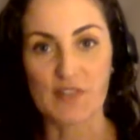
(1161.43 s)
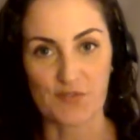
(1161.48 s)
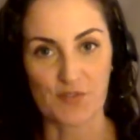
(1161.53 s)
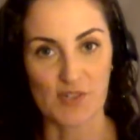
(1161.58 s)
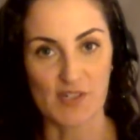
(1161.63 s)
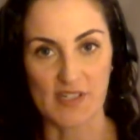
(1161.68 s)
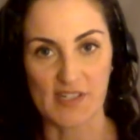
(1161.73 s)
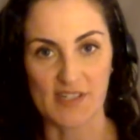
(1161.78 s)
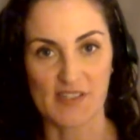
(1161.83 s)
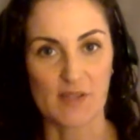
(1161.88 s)

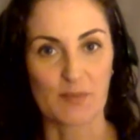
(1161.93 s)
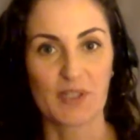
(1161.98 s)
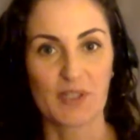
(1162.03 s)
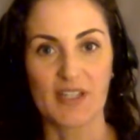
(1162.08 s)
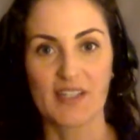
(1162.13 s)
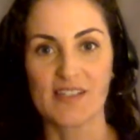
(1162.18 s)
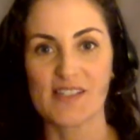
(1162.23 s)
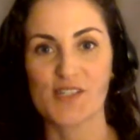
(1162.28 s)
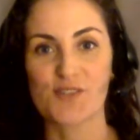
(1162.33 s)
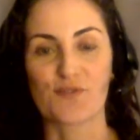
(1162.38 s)
different
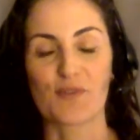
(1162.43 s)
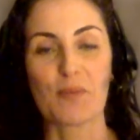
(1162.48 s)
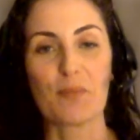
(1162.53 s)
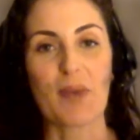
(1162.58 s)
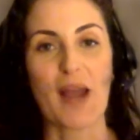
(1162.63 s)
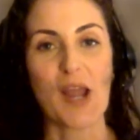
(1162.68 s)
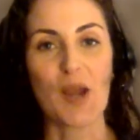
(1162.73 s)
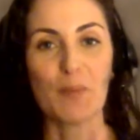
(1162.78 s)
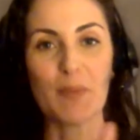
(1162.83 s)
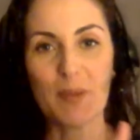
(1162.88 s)
disciplines, from
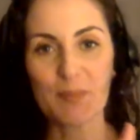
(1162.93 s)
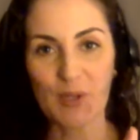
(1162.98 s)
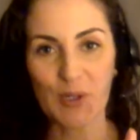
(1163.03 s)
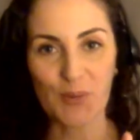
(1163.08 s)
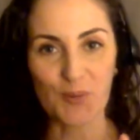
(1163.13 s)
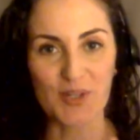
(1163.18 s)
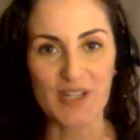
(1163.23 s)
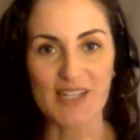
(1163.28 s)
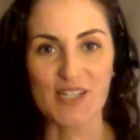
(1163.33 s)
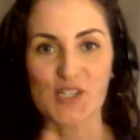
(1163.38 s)

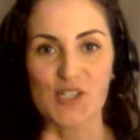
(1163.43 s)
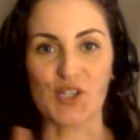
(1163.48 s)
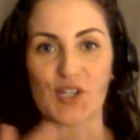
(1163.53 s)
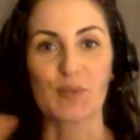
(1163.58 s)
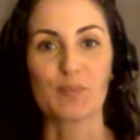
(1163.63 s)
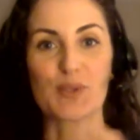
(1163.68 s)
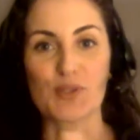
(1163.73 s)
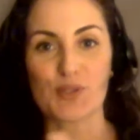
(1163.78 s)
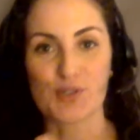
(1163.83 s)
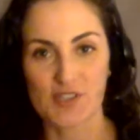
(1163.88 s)
biomimicry to
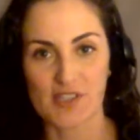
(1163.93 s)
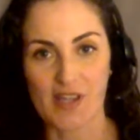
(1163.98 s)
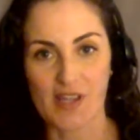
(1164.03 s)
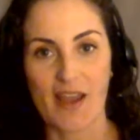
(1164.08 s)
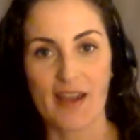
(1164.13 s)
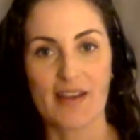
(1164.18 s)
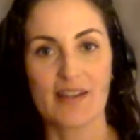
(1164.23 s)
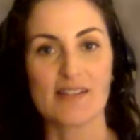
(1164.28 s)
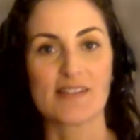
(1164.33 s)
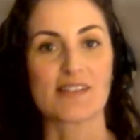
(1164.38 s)
computer
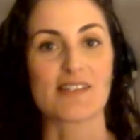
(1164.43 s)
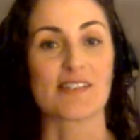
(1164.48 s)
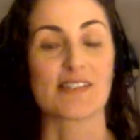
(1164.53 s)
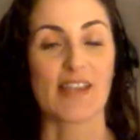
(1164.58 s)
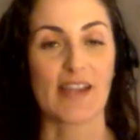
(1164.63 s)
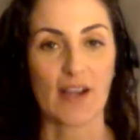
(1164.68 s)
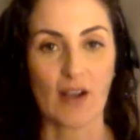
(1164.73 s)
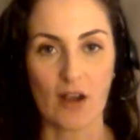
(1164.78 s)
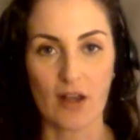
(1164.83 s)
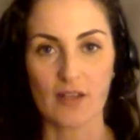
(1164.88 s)
science to
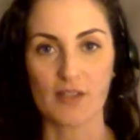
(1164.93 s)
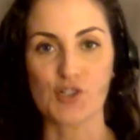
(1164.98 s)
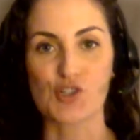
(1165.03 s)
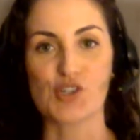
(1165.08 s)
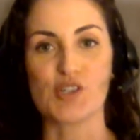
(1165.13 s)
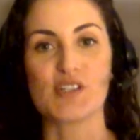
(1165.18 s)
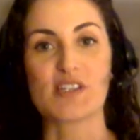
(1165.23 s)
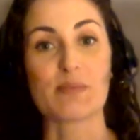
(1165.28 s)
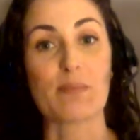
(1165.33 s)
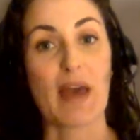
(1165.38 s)

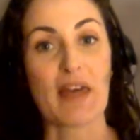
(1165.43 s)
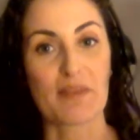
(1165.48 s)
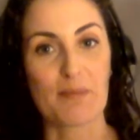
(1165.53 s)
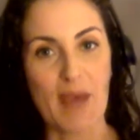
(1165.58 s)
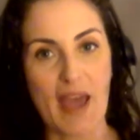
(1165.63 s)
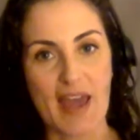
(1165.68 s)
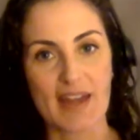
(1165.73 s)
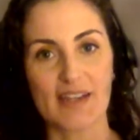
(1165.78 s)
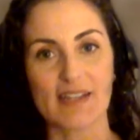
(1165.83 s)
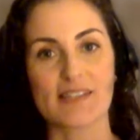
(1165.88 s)
psychology to
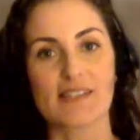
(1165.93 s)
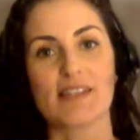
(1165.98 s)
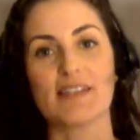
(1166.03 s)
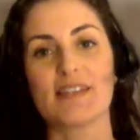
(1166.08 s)
mathematics.